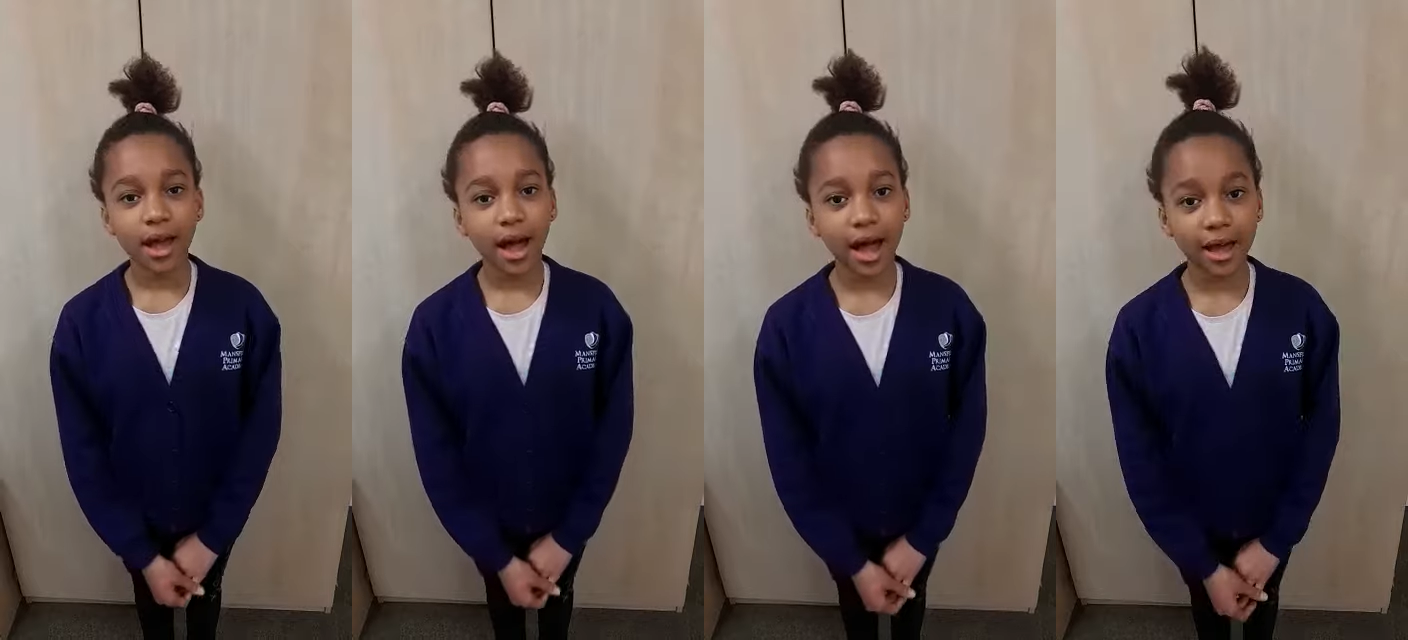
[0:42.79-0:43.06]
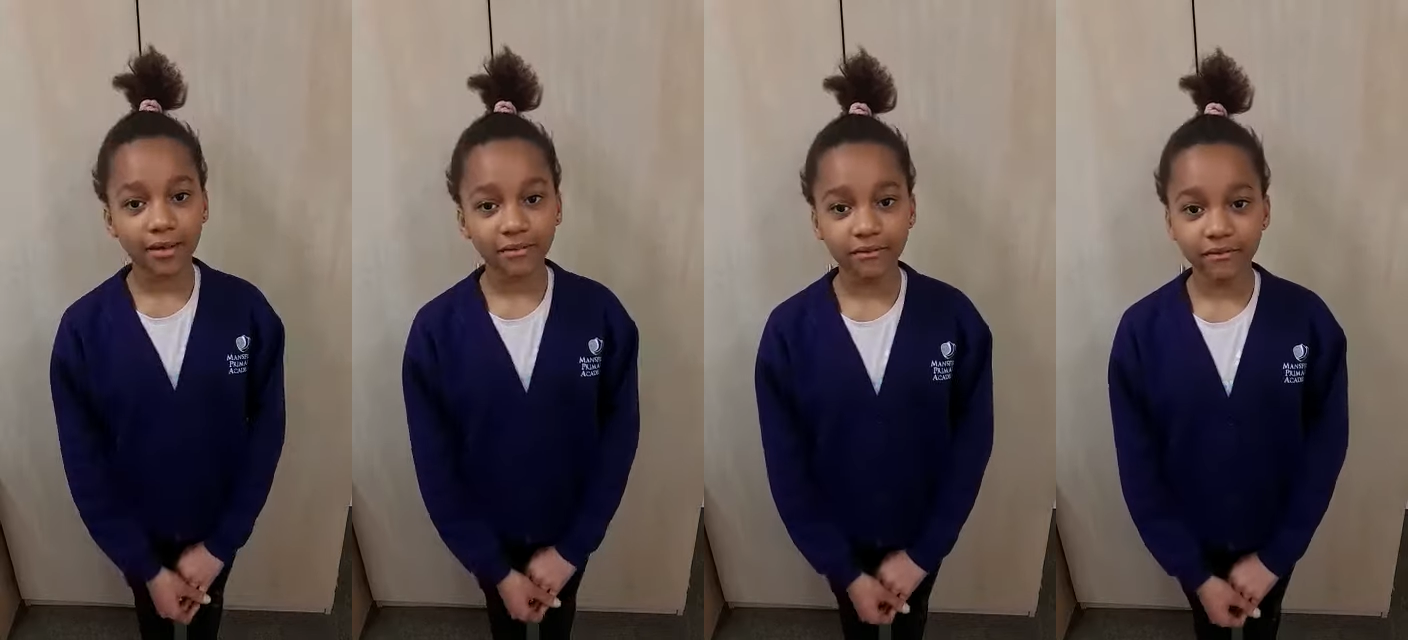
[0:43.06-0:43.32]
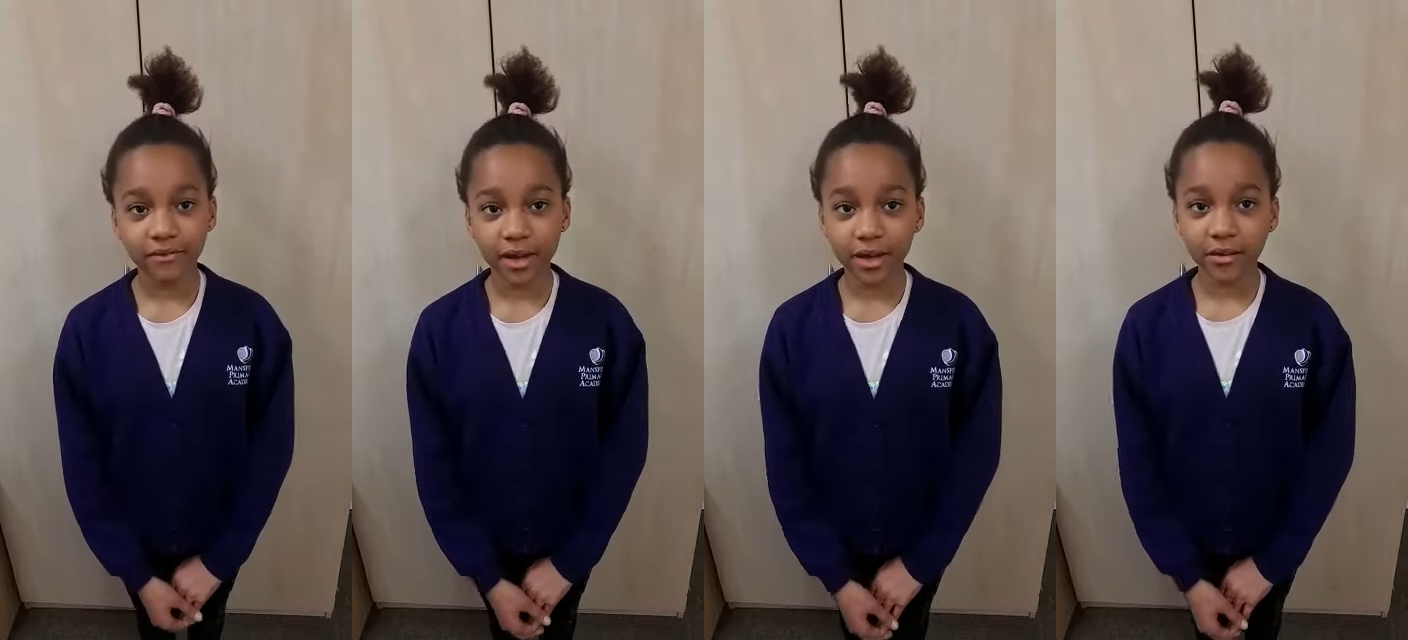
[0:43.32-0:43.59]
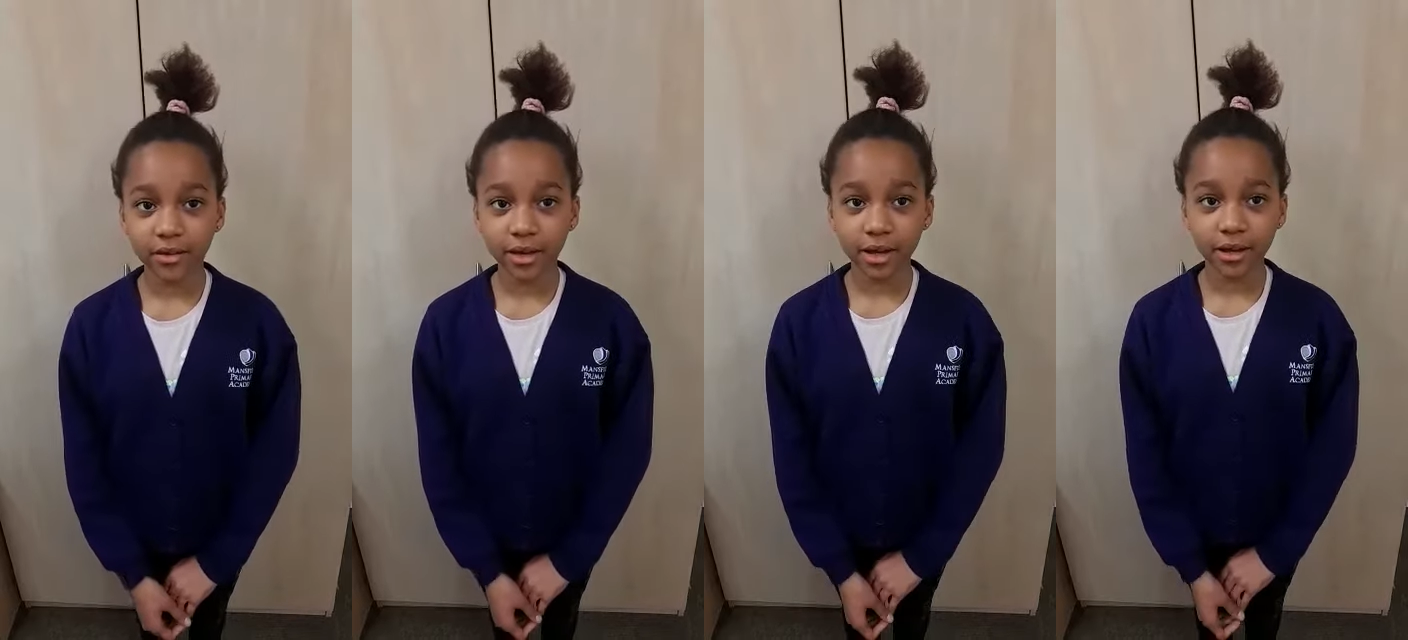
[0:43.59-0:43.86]
I'm
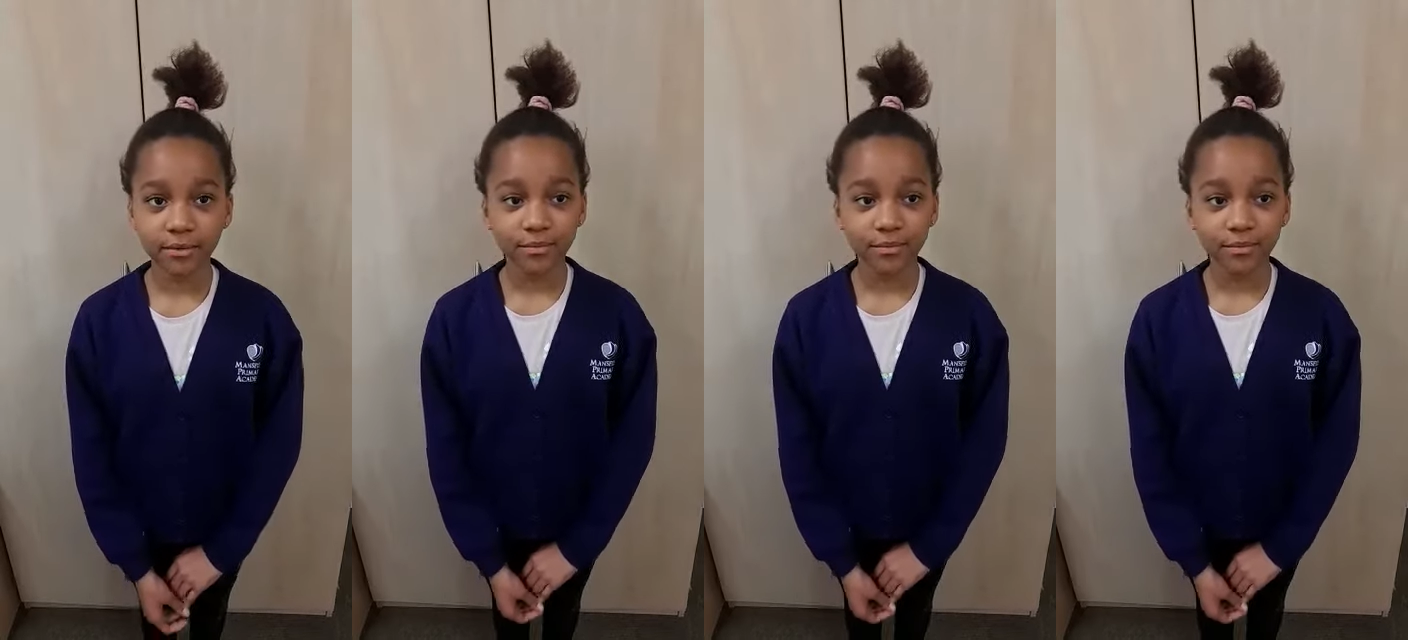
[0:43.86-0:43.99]
very